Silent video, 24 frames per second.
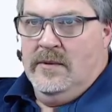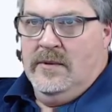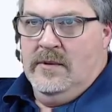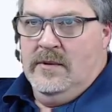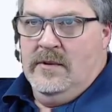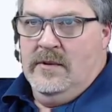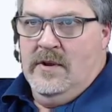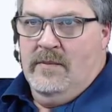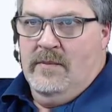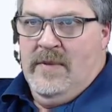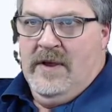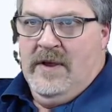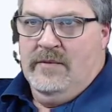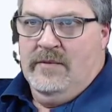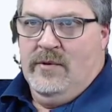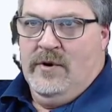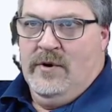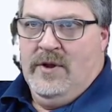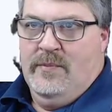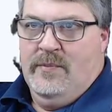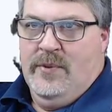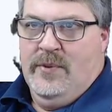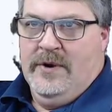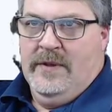I may have
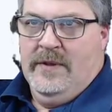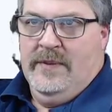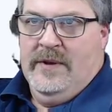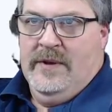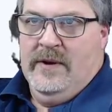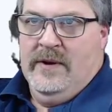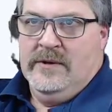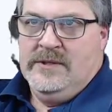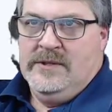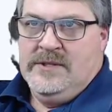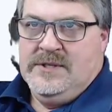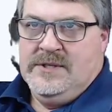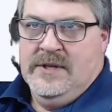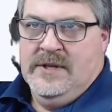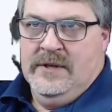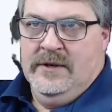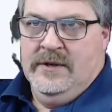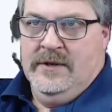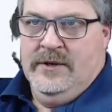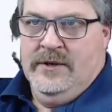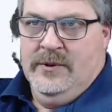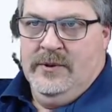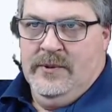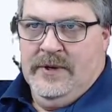already put it there and just
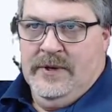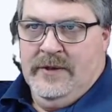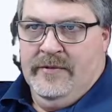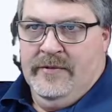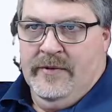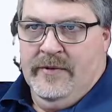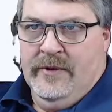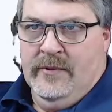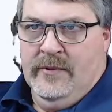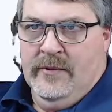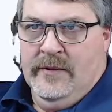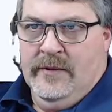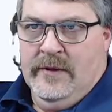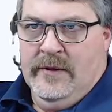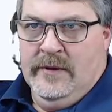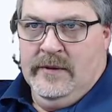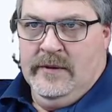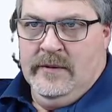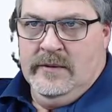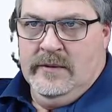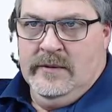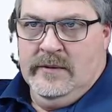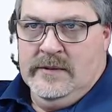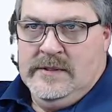didn't do anything with it.
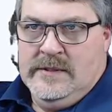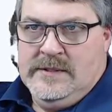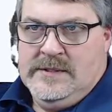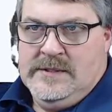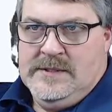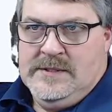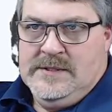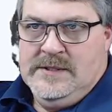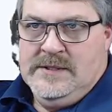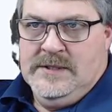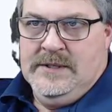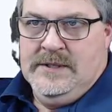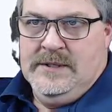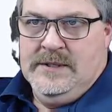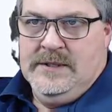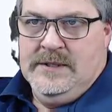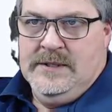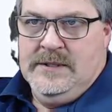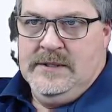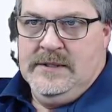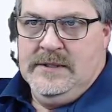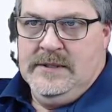Let's see.